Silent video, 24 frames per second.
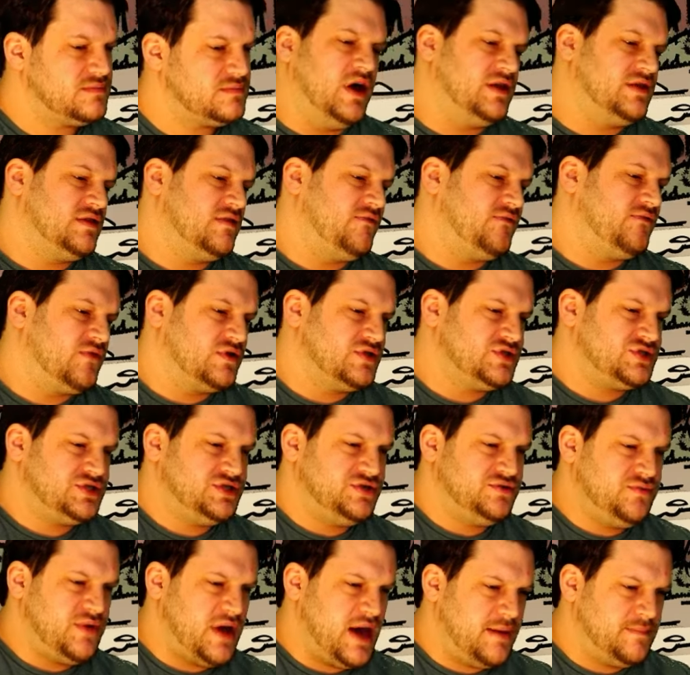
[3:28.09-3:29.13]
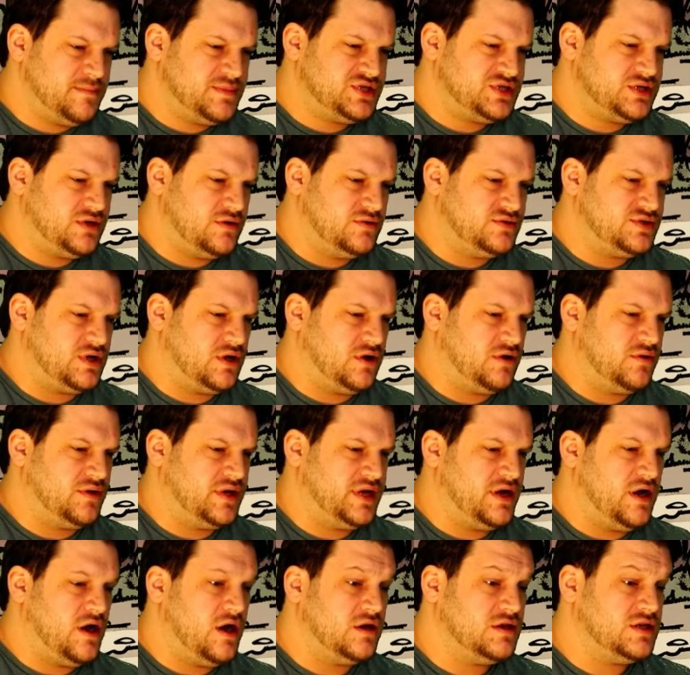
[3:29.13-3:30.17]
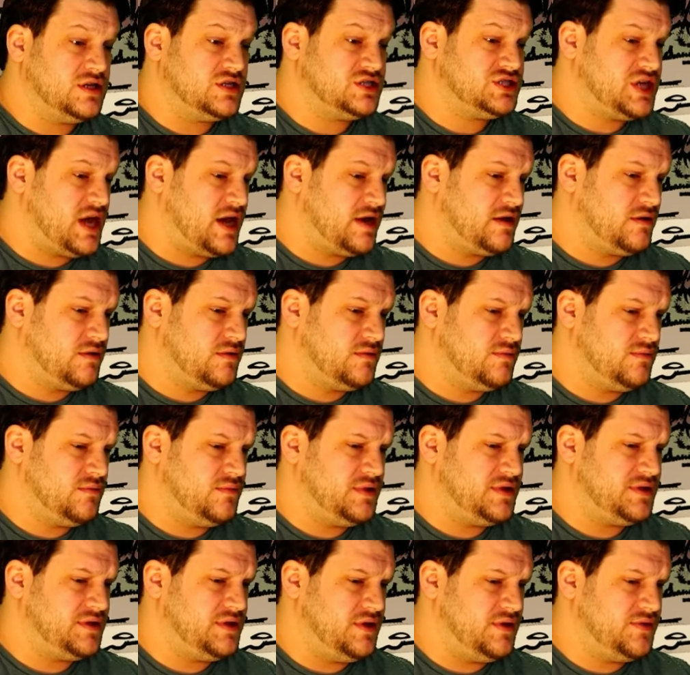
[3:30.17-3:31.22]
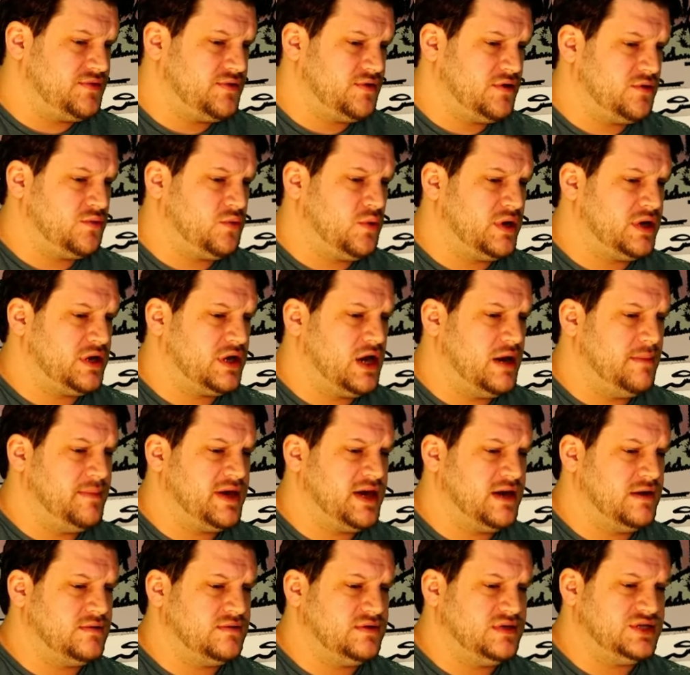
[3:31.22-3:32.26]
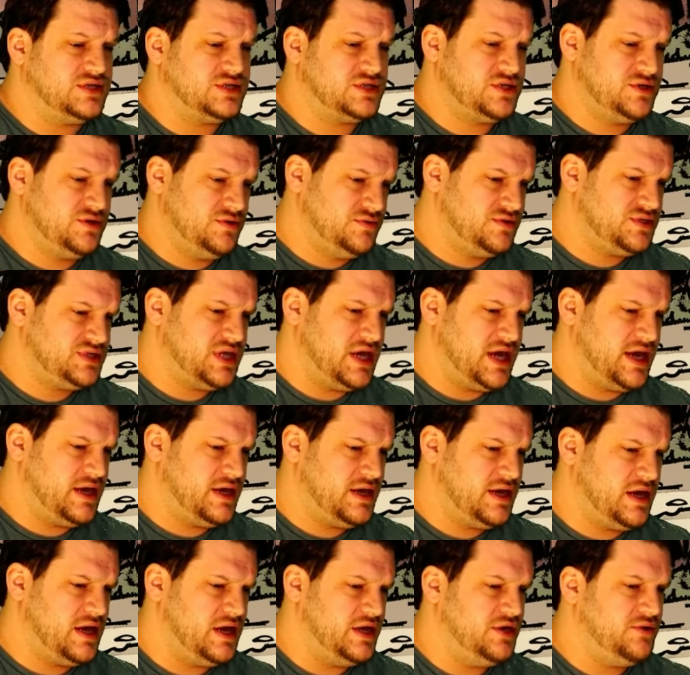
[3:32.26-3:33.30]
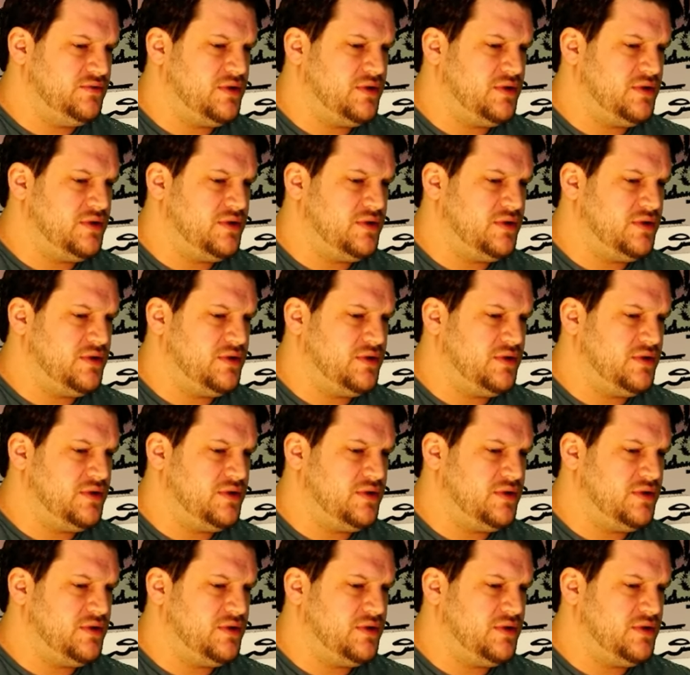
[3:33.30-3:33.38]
We've got the first 2 episodes already on the channel, with the third one coming out this Tuesday.